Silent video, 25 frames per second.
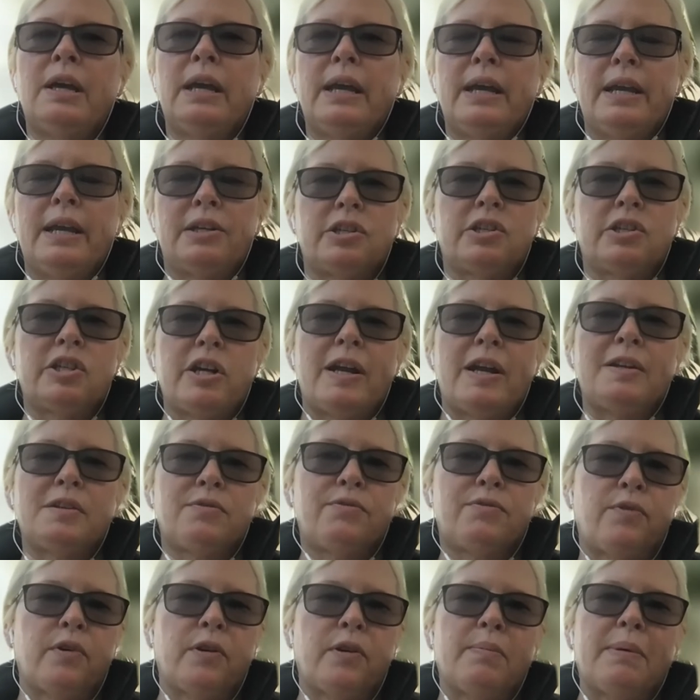exchange
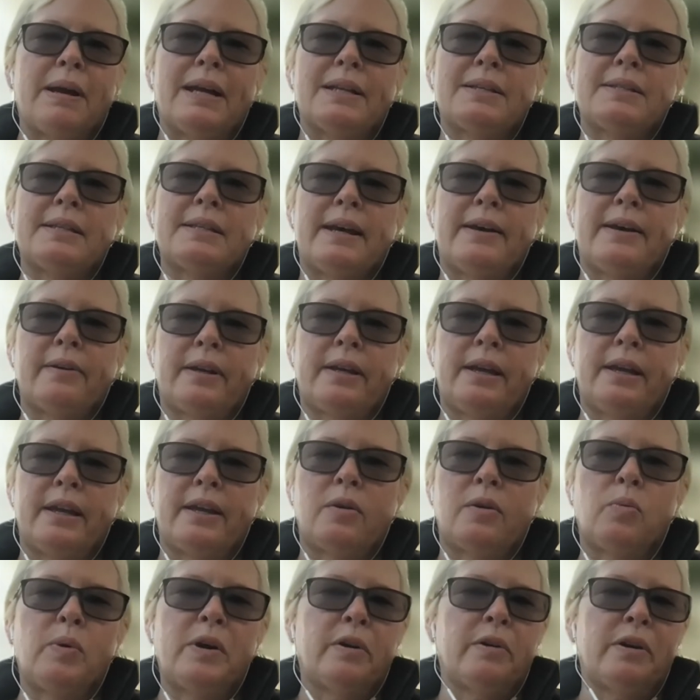formats,
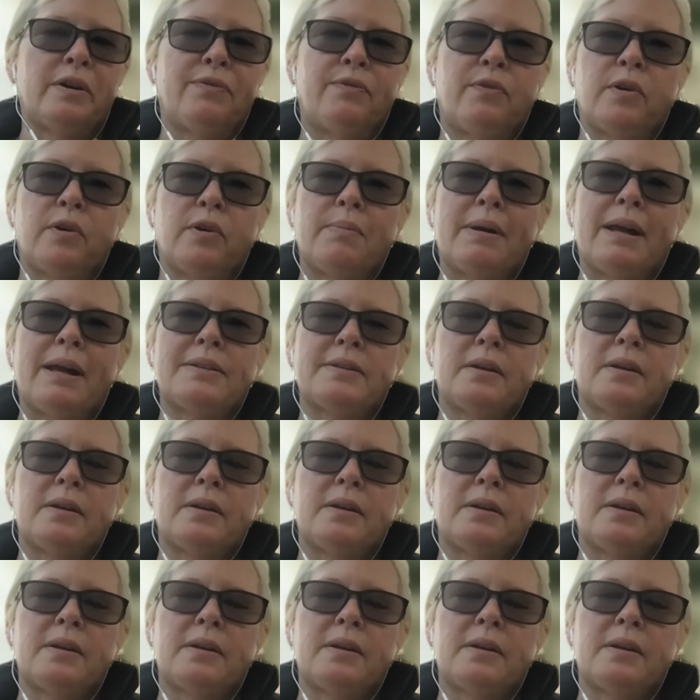query formats